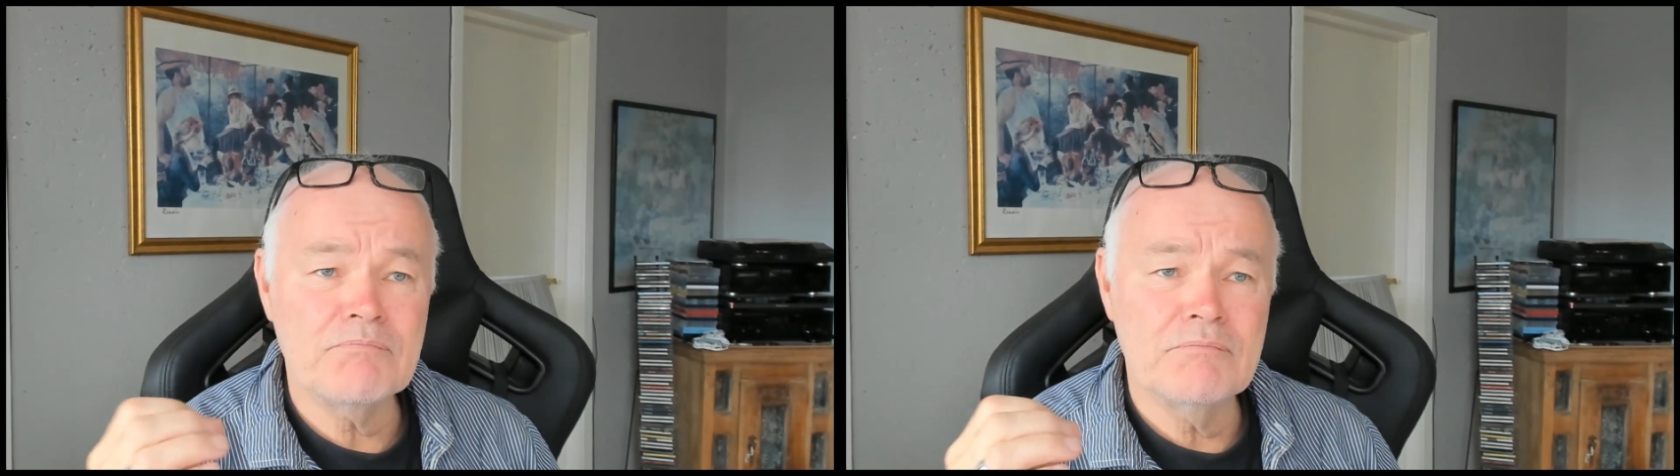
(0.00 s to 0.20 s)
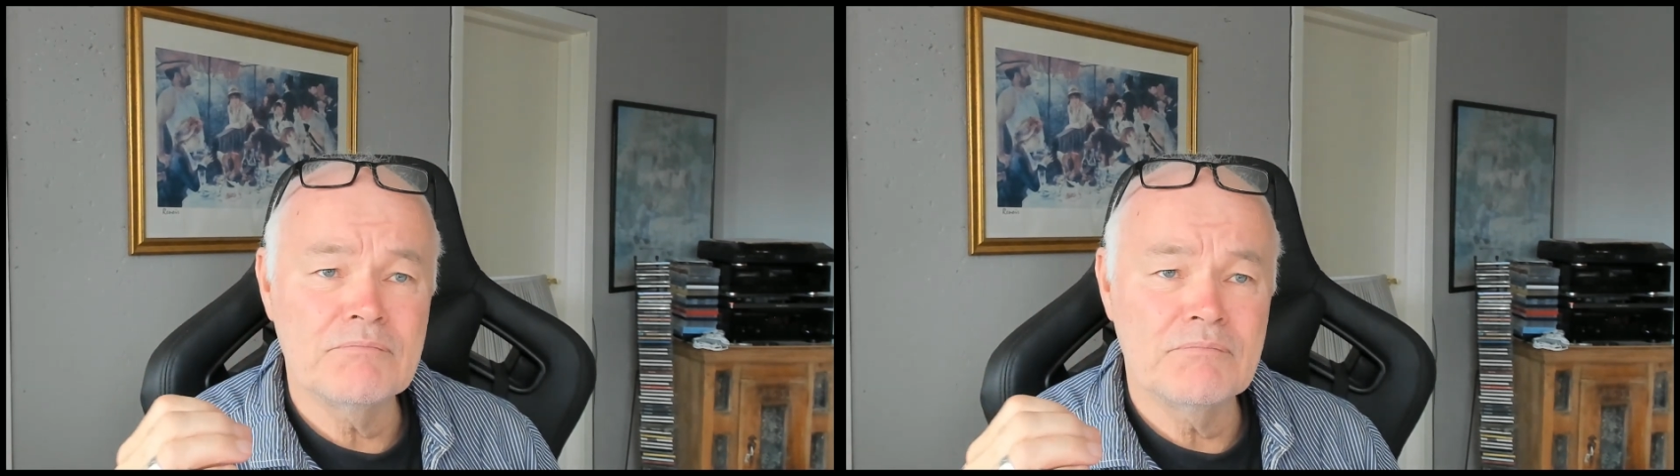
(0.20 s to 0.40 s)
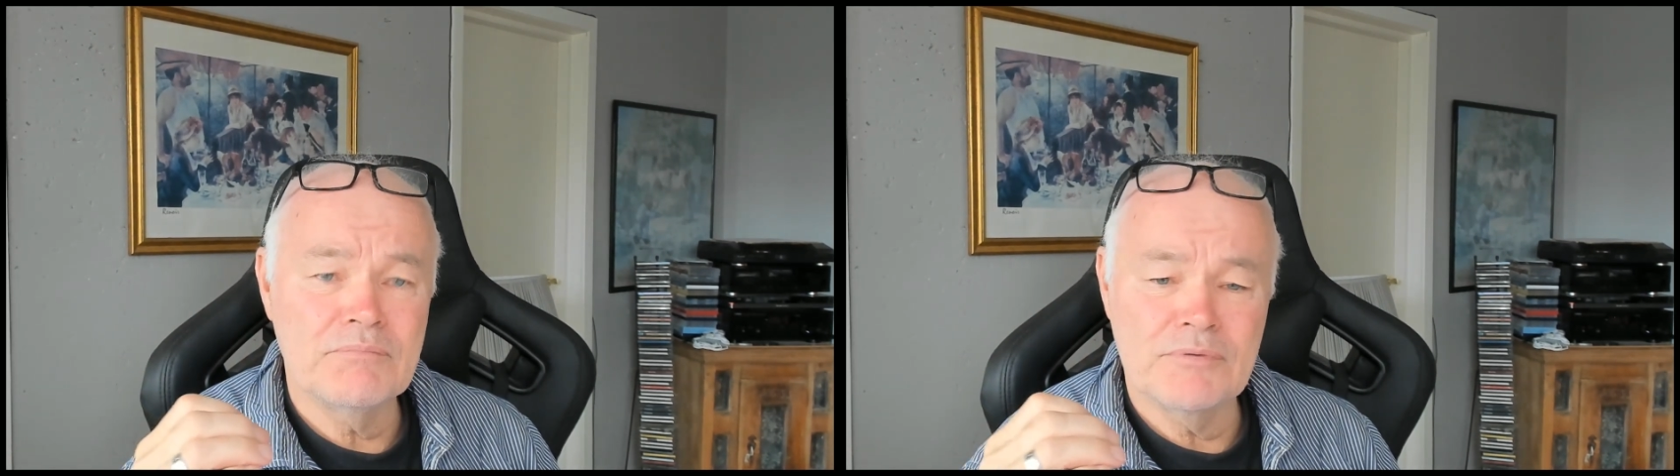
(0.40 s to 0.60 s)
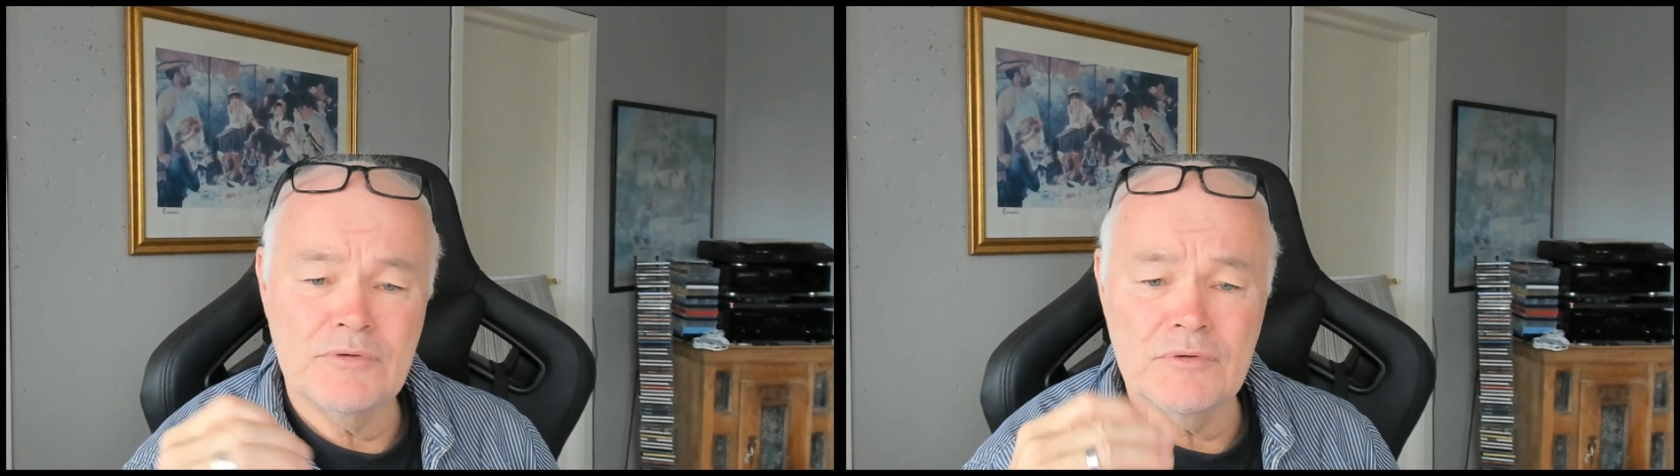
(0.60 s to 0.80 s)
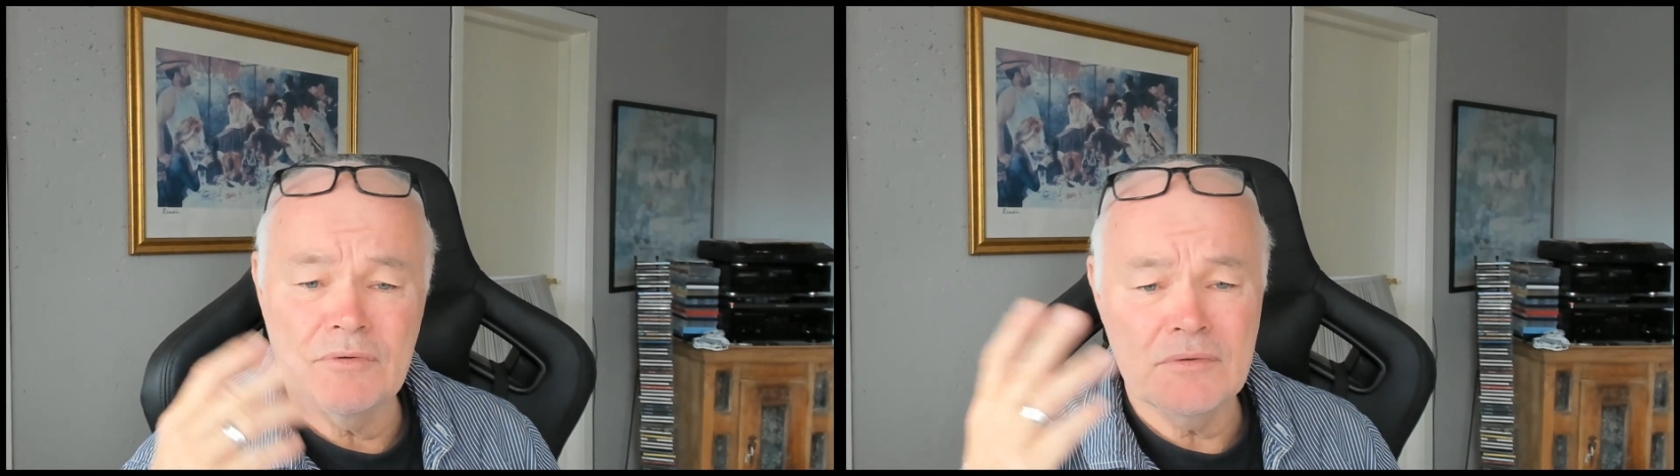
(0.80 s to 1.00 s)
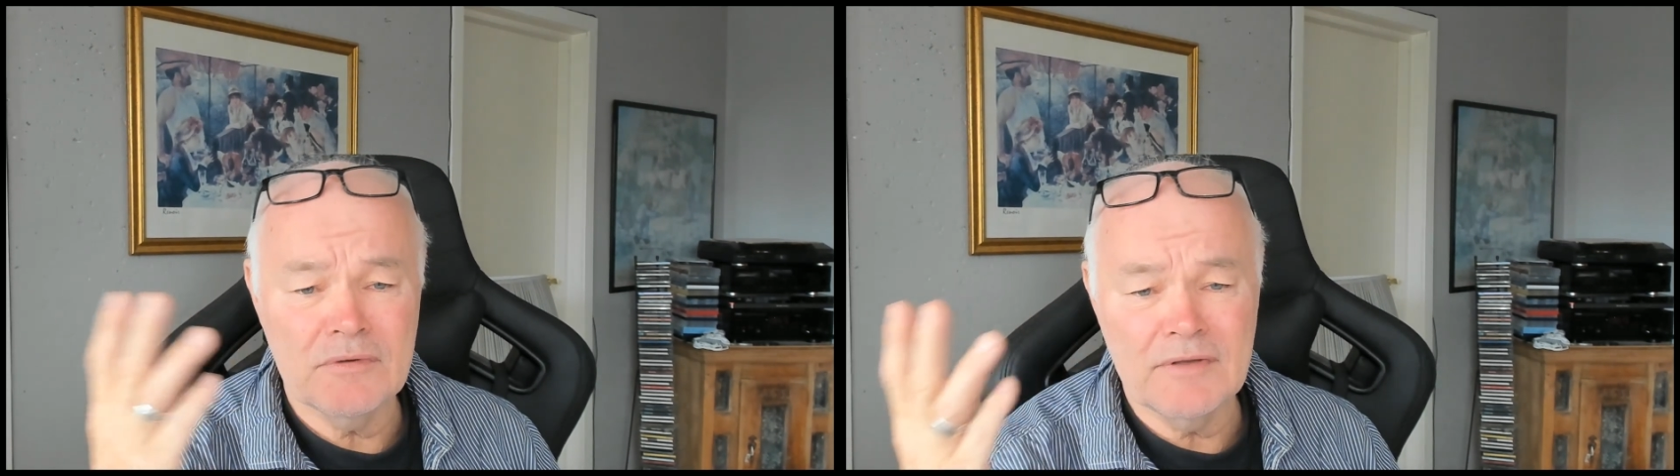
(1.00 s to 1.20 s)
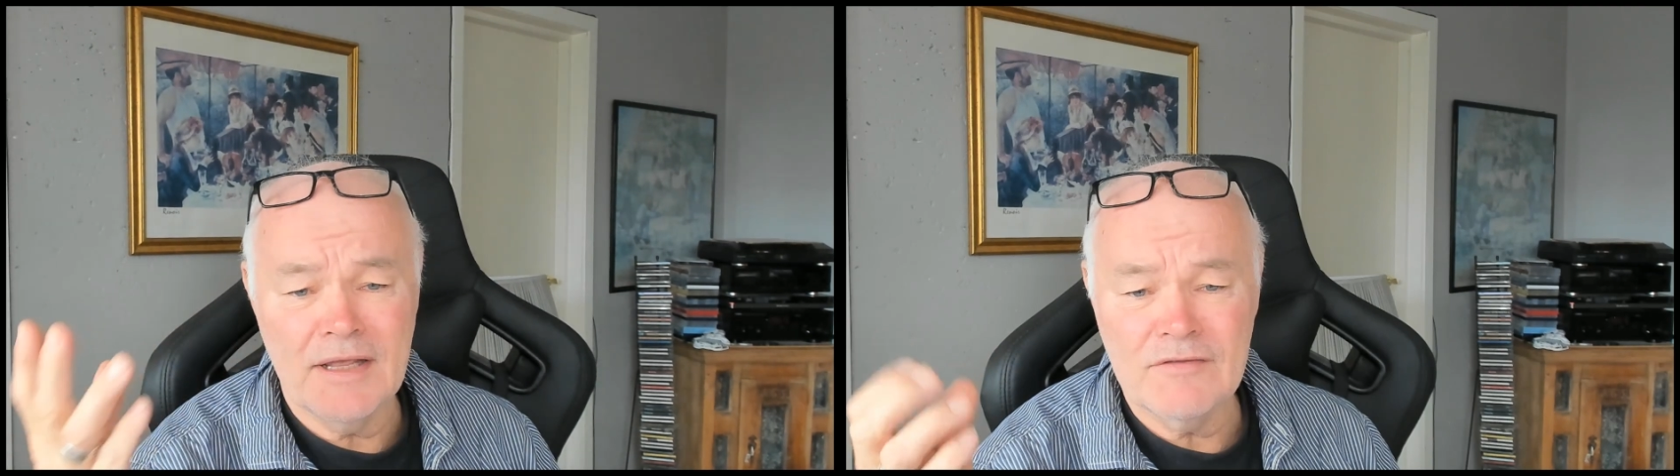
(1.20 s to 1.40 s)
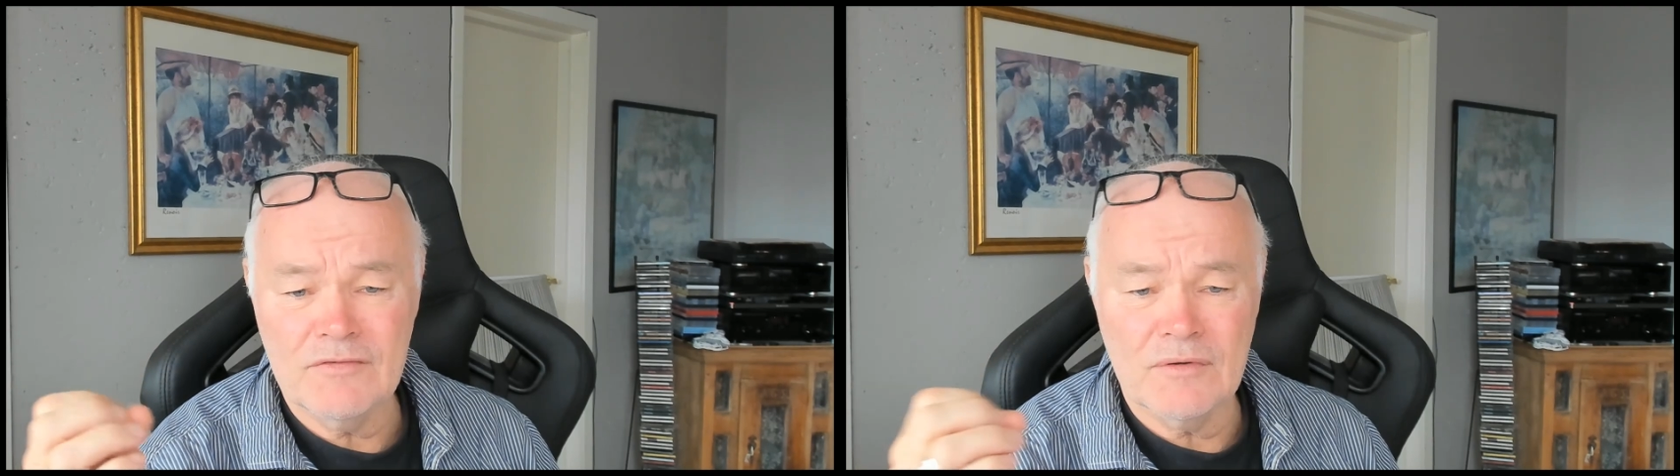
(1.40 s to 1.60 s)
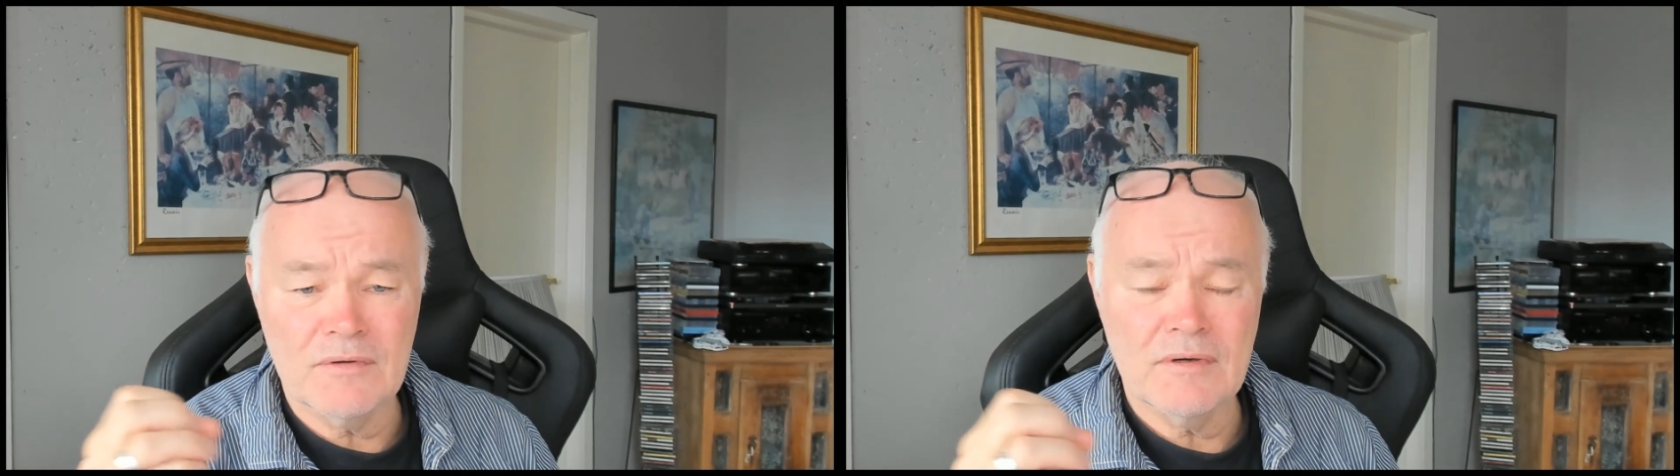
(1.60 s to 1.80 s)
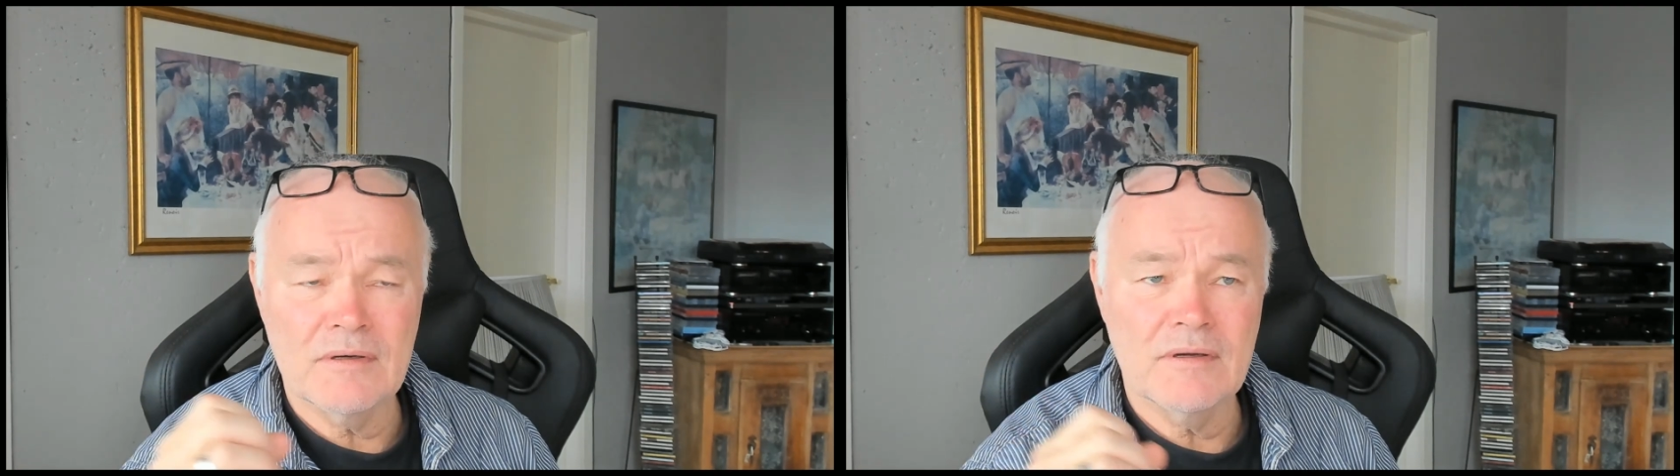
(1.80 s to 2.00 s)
pureness or